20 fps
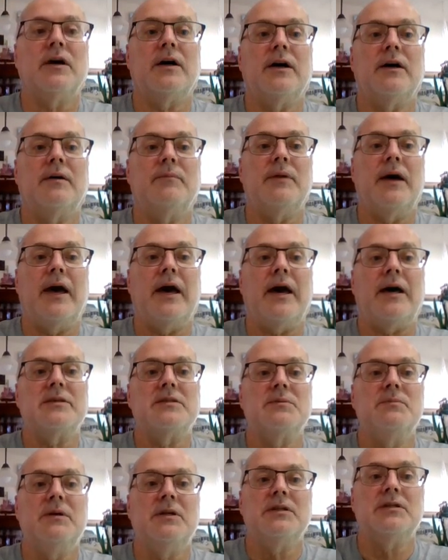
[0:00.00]

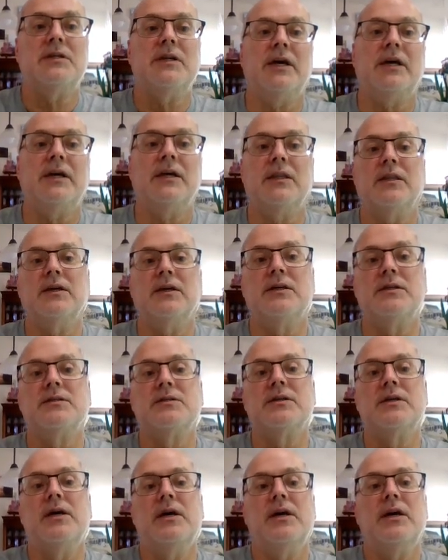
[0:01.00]
ask me to take
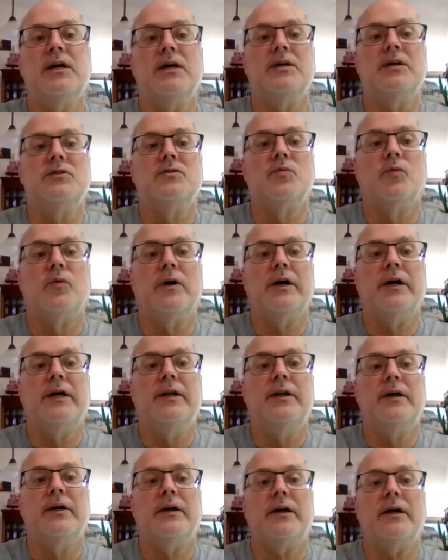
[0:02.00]
this is,
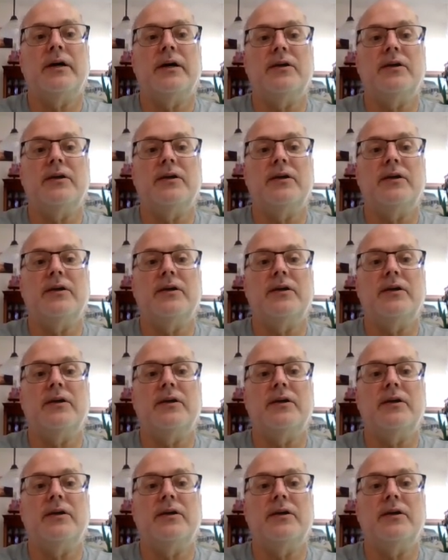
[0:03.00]
1,